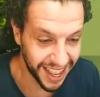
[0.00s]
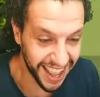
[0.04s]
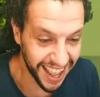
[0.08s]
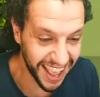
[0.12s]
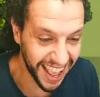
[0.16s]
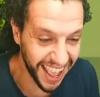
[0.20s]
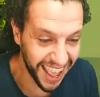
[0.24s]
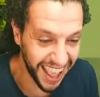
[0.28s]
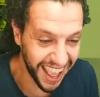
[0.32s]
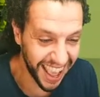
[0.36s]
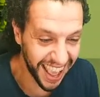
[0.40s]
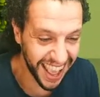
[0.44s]

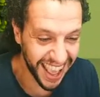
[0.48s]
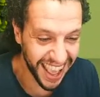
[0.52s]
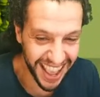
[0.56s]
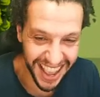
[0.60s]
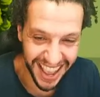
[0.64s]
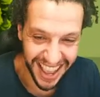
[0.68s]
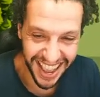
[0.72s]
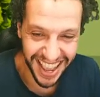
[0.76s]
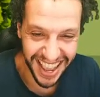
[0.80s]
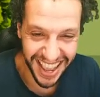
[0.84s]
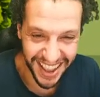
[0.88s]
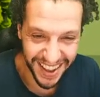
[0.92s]

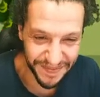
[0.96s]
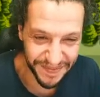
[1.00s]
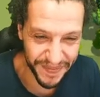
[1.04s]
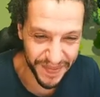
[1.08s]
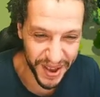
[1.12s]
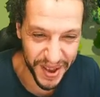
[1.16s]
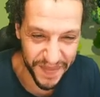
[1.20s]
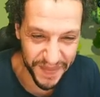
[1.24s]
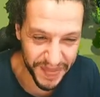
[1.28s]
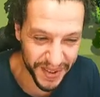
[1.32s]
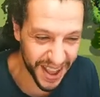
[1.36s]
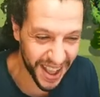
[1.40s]
Hey,
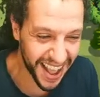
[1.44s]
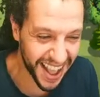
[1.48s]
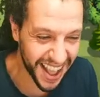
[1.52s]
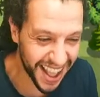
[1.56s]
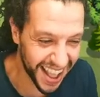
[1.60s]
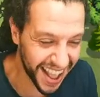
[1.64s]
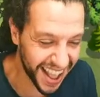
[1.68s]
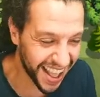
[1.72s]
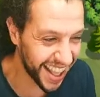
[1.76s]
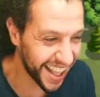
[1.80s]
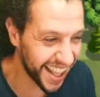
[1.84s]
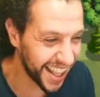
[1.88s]

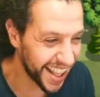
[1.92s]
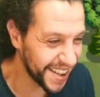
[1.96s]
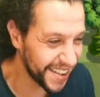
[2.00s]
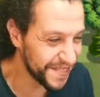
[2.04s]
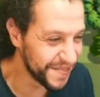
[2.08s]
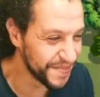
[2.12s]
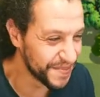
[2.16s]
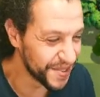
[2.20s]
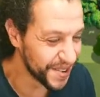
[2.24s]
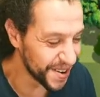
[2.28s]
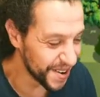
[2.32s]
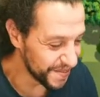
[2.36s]

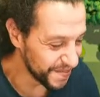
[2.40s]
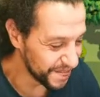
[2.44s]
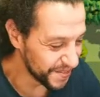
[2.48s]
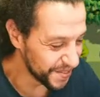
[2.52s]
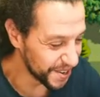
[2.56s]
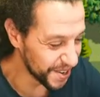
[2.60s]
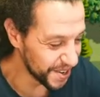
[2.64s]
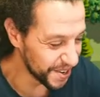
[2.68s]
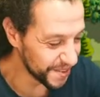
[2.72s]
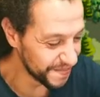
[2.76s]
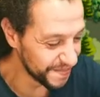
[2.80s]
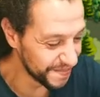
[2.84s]
Peppa! Boom
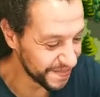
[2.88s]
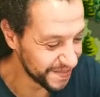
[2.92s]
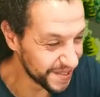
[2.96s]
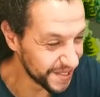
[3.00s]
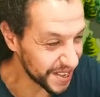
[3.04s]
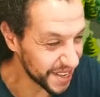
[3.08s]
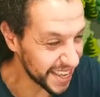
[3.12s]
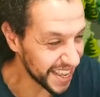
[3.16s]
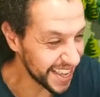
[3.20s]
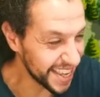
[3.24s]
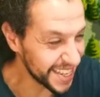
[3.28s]
boom!